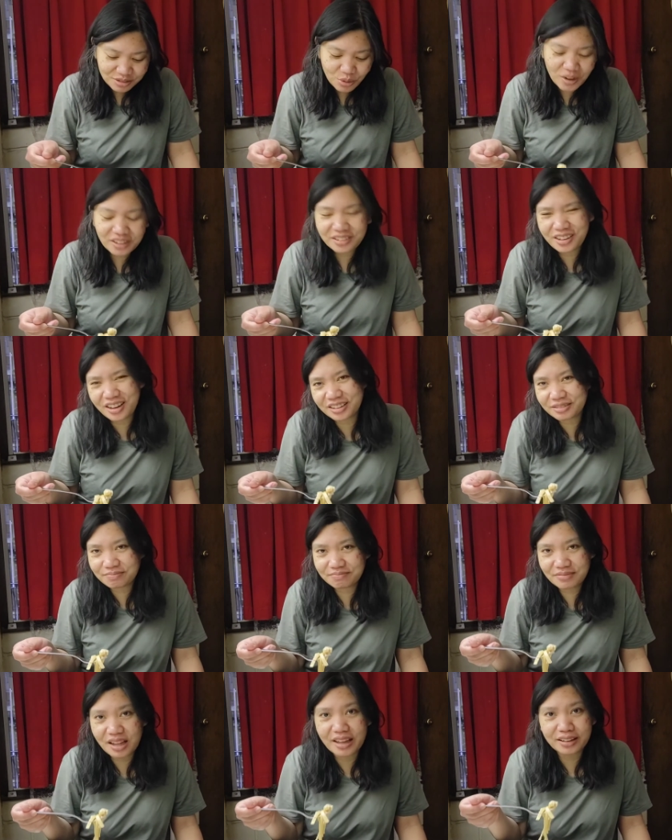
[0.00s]
well not
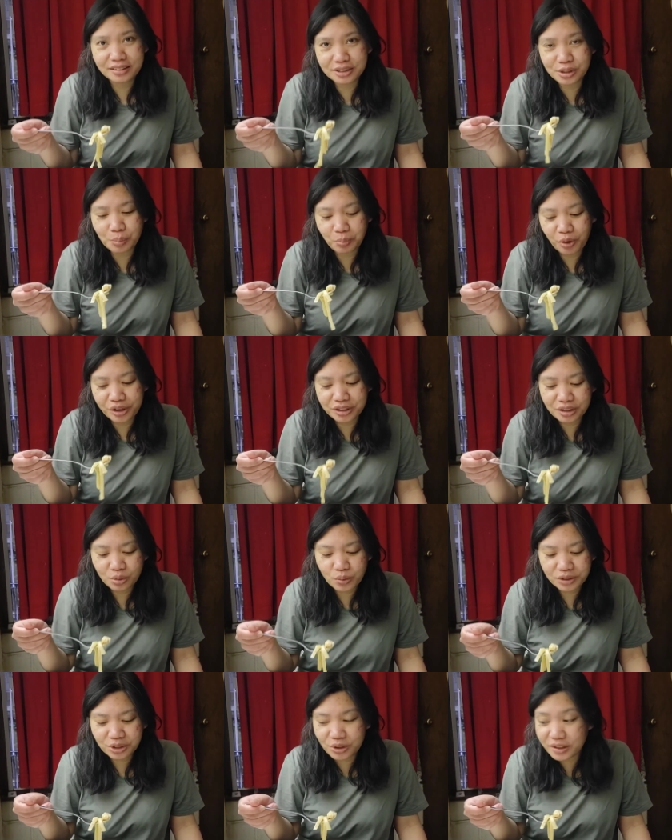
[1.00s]
like disappointed what do